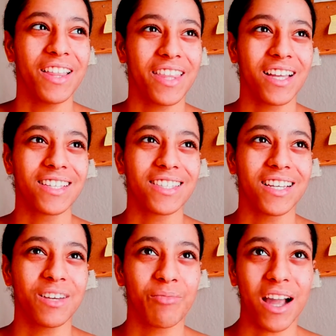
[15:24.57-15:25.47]
There's
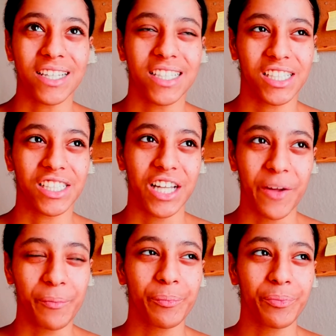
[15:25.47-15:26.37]
a
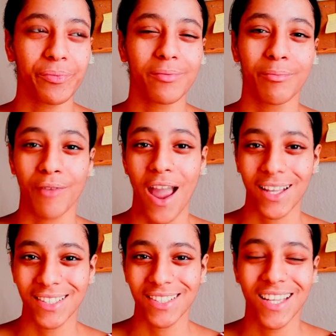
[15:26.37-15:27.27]
practitioner, Brecht,